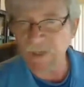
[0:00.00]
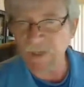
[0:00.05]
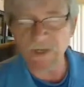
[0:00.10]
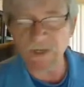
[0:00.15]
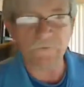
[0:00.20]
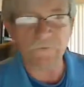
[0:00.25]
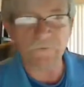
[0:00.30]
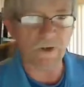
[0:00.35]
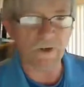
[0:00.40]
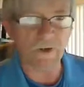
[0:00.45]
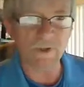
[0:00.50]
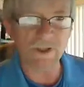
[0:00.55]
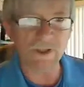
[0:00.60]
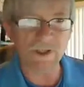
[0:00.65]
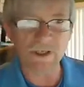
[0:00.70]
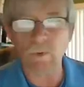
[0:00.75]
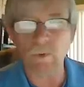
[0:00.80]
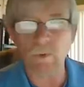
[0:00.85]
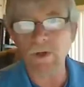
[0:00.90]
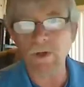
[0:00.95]
paid for
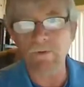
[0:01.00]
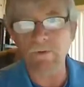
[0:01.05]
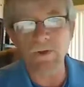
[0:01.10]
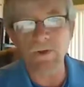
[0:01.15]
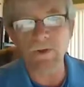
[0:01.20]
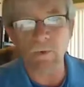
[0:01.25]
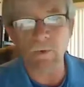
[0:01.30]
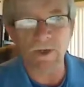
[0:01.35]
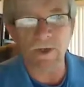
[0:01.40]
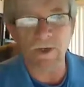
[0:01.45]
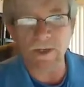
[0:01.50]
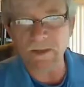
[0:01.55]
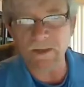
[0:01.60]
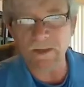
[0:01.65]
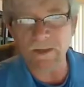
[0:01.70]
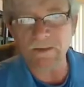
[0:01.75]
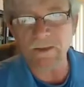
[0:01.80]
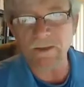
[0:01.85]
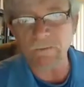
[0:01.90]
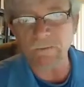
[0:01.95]
images, wherever you want to
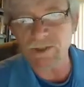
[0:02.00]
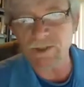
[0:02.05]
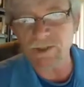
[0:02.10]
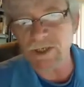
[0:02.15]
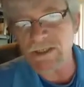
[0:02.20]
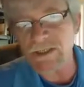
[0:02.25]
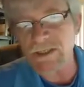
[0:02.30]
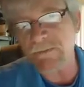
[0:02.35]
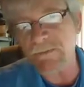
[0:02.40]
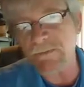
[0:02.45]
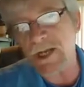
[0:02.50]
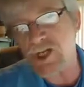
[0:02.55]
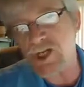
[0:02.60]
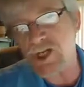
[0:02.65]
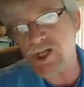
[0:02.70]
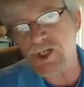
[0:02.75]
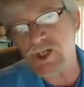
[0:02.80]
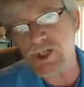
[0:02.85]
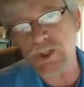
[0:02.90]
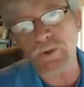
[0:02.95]
get them, just to
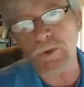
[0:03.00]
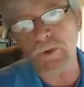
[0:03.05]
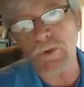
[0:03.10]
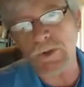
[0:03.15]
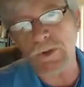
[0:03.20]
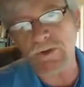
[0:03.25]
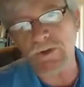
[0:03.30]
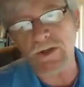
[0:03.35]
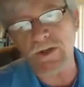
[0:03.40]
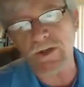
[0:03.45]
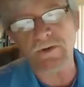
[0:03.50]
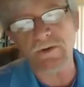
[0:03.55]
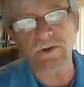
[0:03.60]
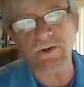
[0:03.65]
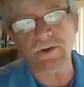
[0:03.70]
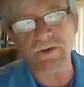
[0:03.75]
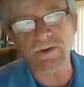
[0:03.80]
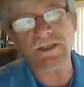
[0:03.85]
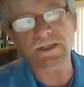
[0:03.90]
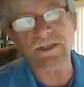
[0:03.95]
make sure that
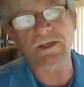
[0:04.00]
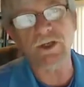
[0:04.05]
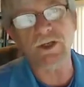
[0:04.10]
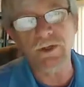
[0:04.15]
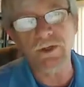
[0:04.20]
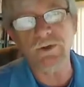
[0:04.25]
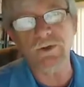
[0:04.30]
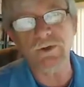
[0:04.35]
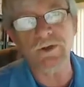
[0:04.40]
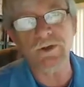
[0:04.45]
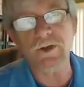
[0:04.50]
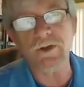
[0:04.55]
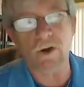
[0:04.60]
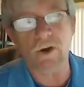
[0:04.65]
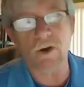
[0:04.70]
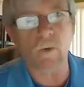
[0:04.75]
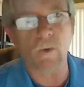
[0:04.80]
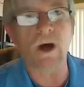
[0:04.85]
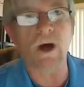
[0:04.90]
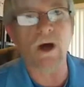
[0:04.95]
you're using good
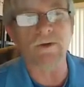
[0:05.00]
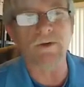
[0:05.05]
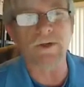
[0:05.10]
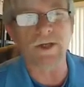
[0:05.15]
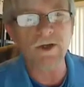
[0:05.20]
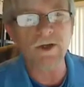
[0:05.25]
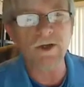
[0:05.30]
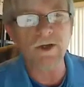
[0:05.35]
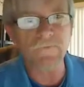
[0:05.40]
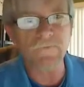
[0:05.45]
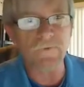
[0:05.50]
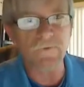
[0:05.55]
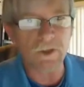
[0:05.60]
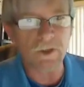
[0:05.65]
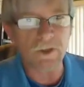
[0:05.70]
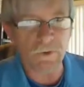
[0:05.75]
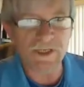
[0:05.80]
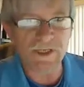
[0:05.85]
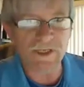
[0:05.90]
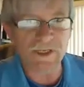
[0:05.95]
quality. Look for
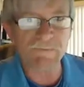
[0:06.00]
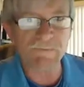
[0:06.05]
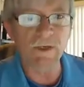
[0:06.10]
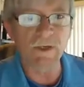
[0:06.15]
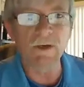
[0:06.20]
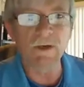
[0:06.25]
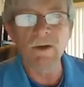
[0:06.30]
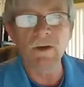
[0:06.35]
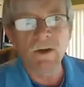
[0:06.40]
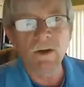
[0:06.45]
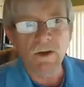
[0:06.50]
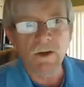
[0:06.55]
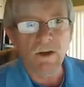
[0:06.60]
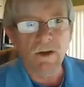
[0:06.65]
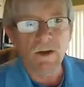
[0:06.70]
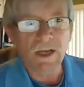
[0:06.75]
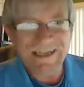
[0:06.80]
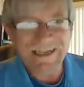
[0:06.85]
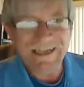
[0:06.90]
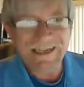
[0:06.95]
crisp,
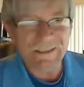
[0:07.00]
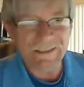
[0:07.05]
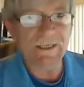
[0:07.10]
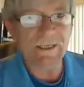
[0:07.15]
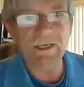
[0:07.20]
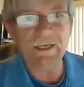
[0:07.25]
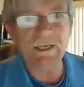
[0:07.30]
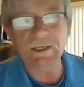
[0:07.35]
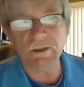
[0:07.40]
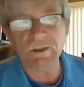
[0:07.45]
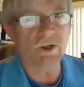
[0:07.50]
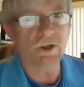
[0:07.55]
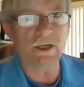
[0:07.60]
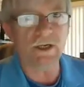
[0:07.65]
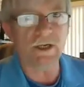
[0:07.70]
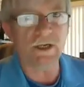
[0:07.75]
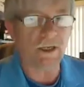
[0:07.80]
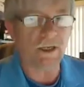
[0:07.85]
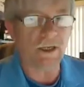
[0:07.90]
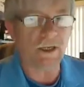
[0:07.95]
clean
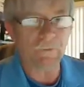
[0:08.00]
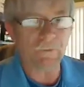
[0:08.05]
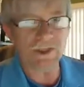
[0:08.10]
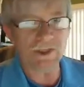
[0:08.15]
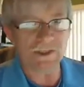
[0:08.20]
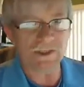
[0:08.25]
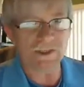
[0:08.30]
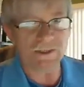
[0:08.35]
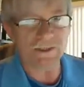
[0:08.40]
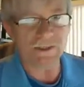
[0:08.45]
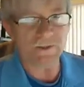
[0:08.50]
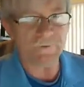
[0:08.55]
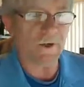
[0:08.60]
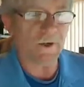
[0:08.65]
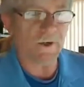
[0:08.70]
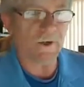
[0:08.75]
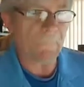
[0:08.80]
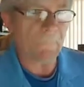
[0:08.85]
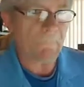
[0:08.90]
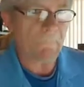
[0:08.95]
looking images,
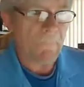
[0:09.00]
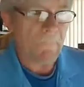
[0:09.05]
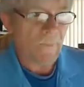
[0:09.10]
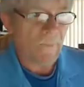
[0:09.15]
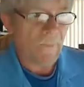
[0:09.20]
right?